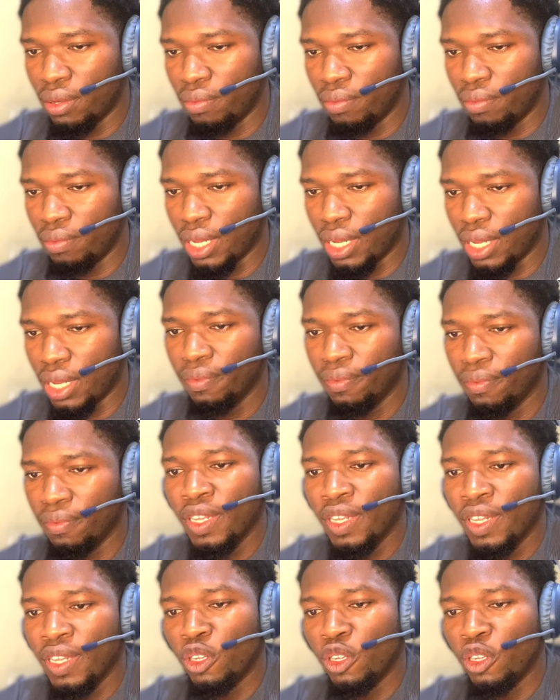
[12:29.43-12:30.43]
Yeah.
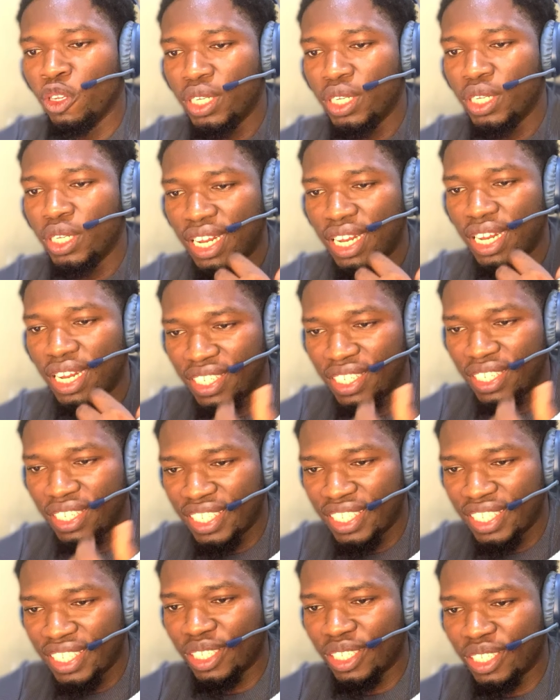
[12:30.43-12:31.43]
So you see that this is
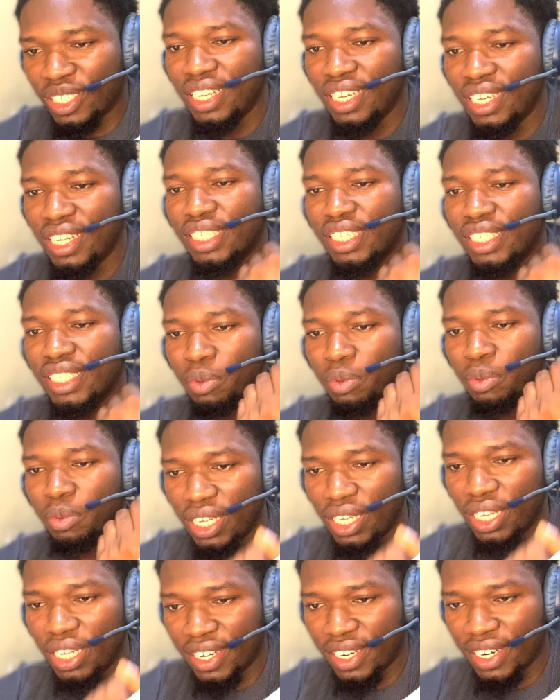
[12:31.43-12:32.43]
actually, this keeps
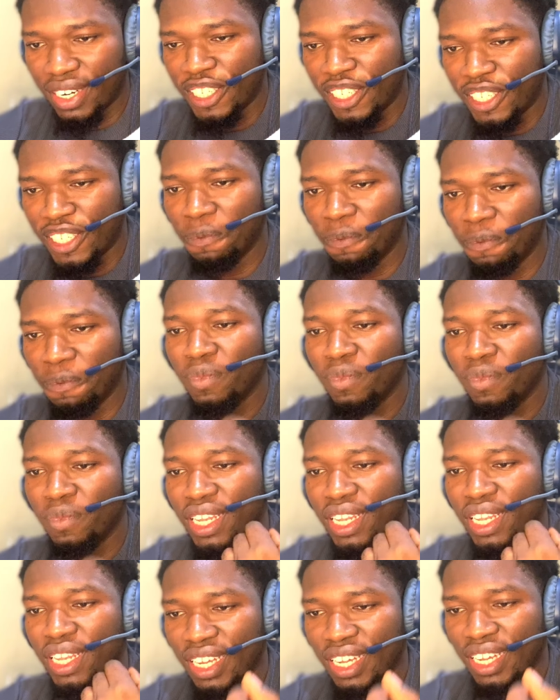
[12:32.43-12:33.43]
increasing,
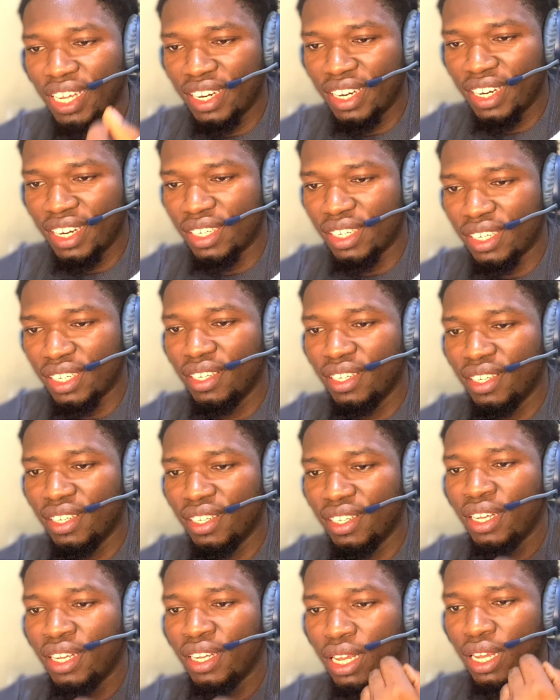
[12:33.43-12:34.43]
increasing,
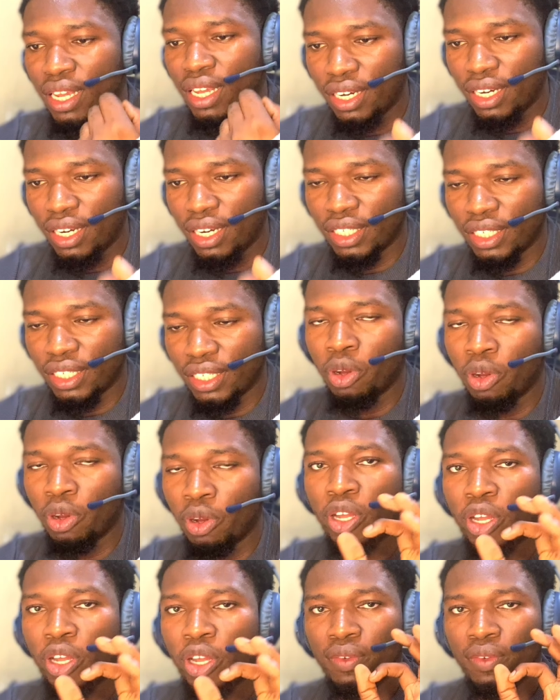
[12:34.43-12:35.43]
increasing. But
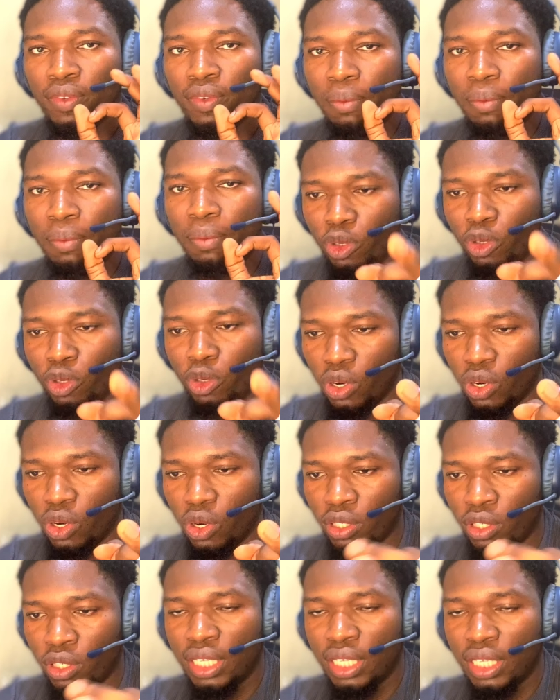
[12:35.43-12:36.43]
because of that
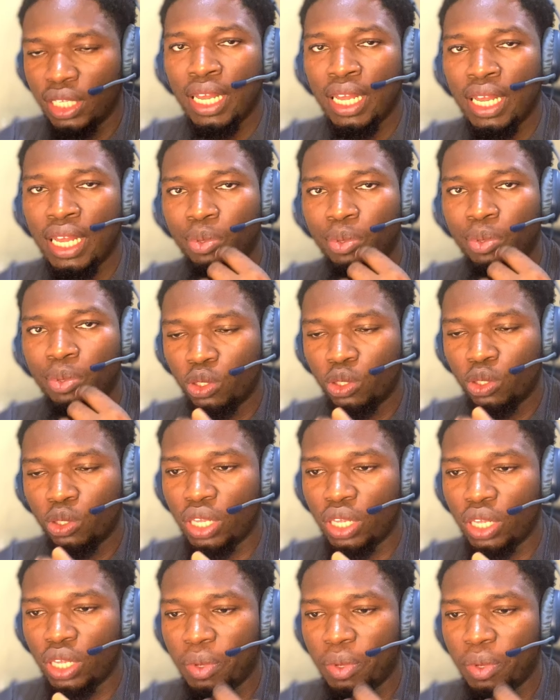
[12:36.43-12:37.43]
modulus, it helps us to
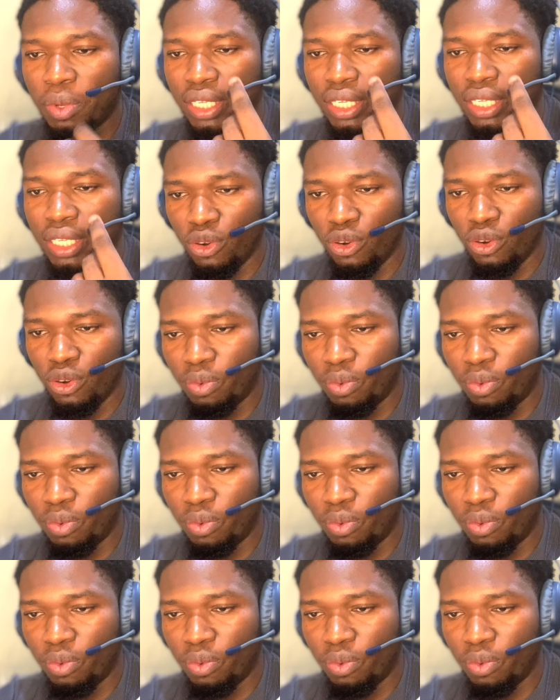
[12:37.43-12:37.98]
keep it in a loop.